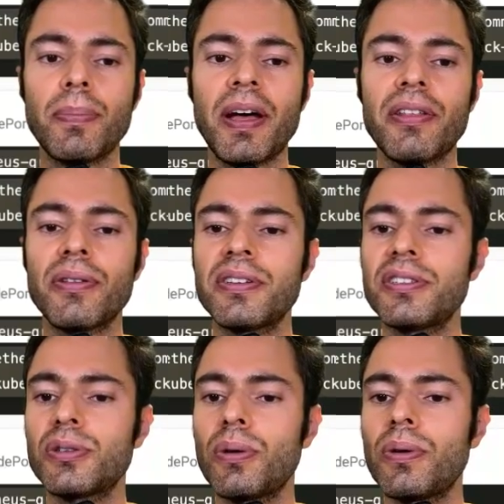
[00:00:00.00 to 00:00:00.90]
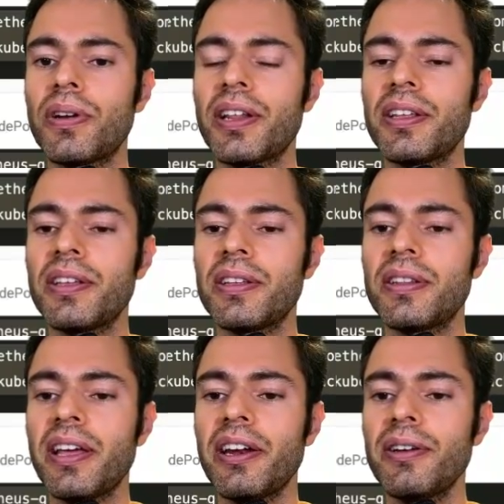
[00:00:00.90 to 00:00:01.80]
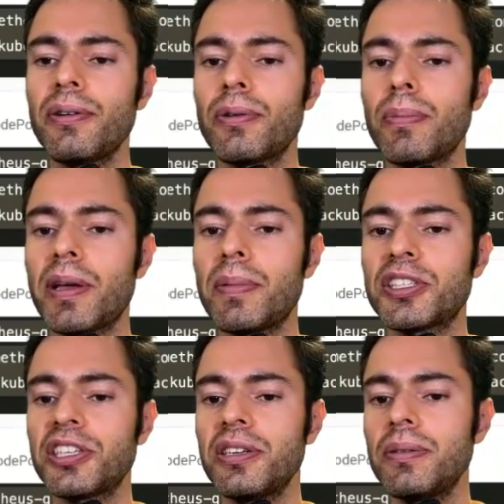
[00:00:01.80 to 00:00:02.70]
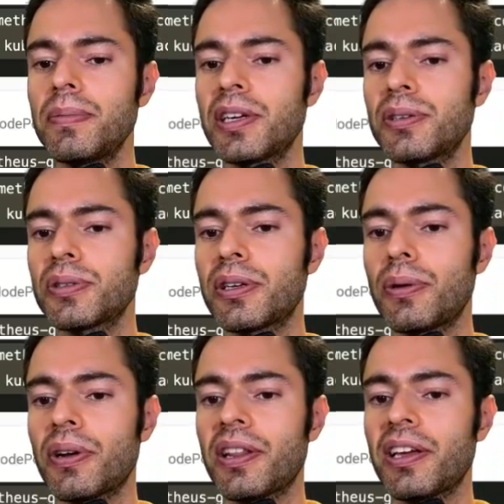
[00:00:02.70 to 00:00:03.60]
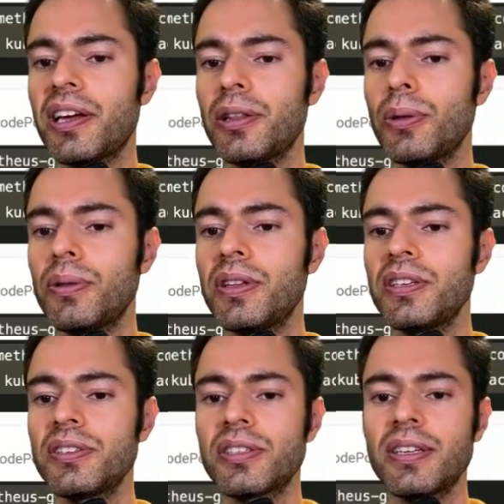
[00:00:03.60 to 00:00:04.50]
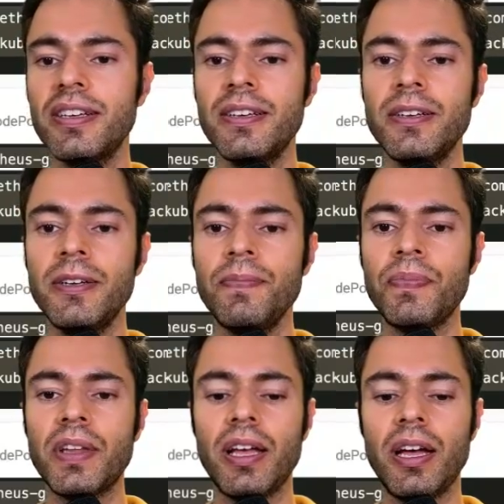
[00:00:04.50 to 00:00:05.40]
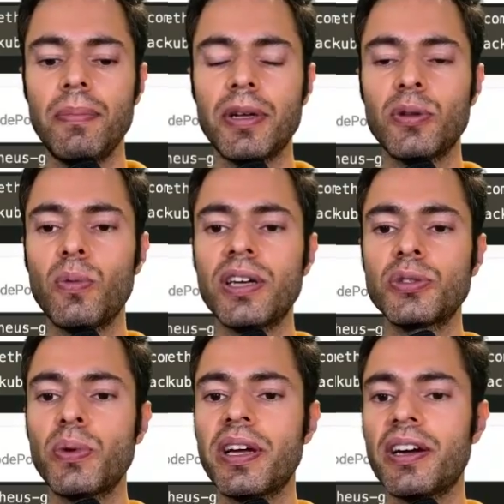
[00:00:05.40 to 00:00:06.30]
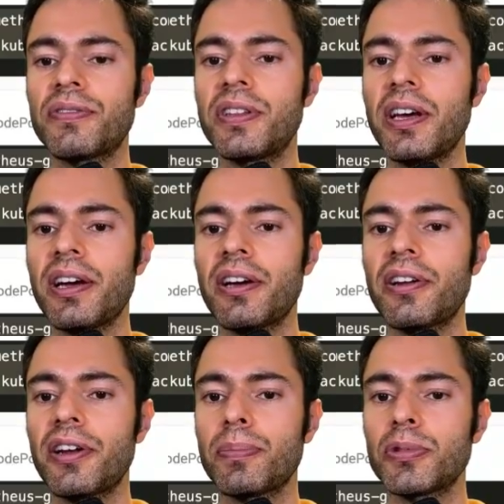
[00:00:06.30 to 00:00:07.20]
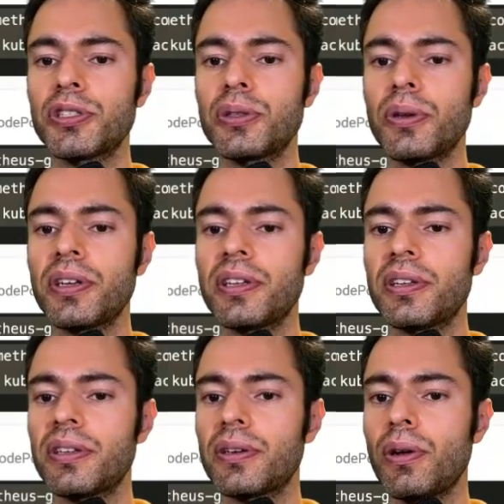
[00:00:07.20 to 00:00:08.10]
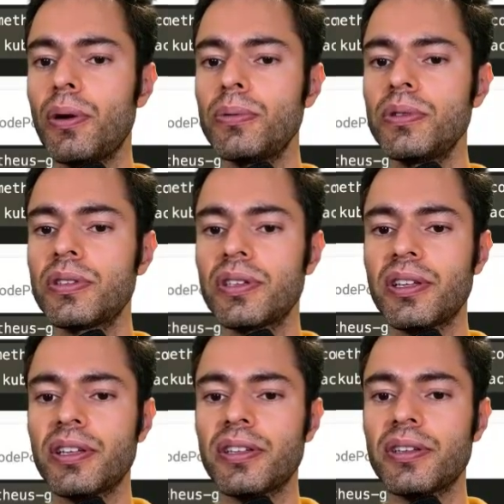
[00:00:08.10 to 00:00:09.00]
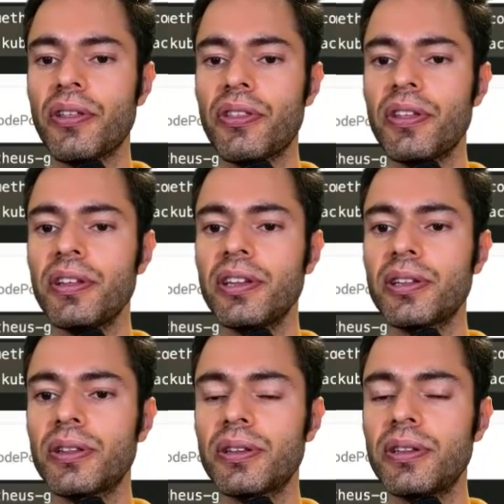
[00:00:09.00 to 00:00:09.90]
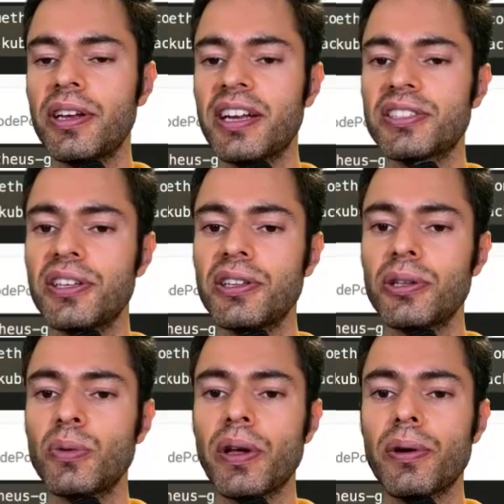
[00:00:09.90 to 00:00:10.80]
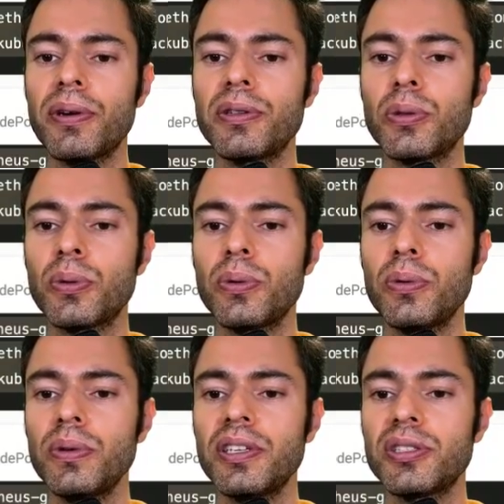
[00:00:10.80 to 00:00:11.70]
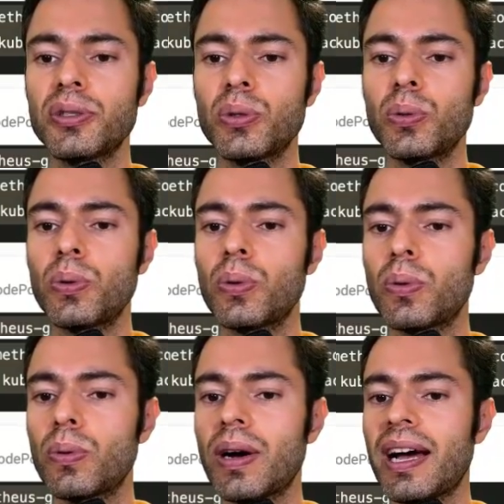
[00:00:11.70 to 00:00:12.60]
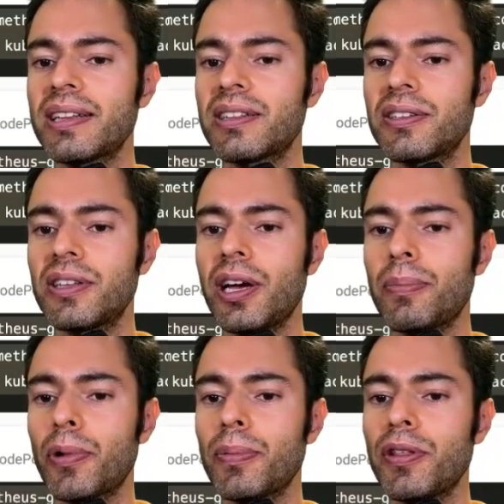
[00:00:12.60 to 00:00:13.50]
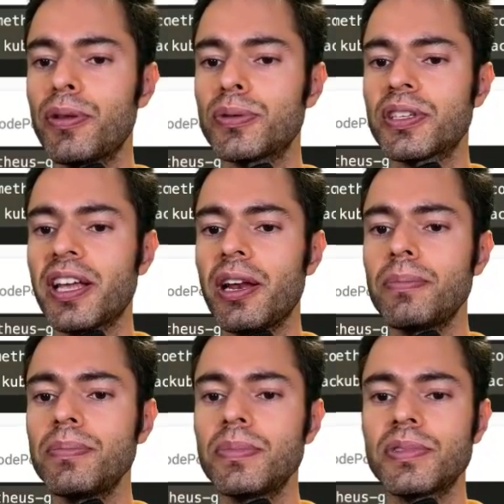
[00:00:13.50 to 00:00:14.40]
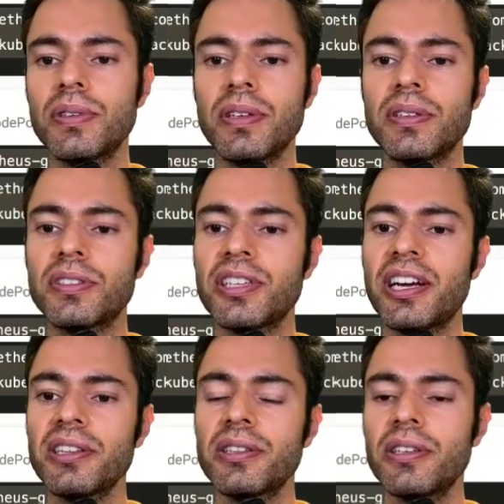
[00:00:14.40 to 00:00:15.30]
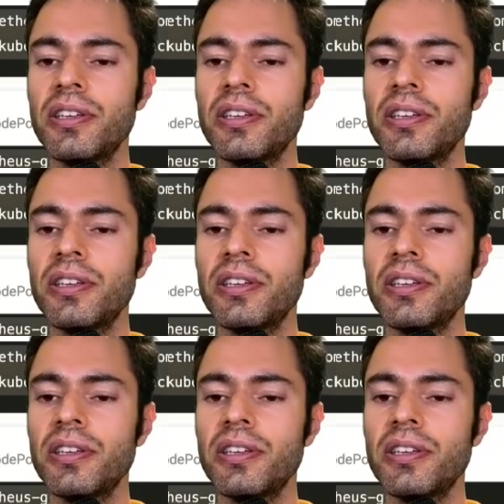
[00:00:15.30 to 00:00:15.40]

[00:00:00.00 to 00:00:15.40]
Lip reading: path is already there on my machine, because I already had done this. But once we have the repository cloned, the next thing that we are going to do is to add the Prometheus Helm chart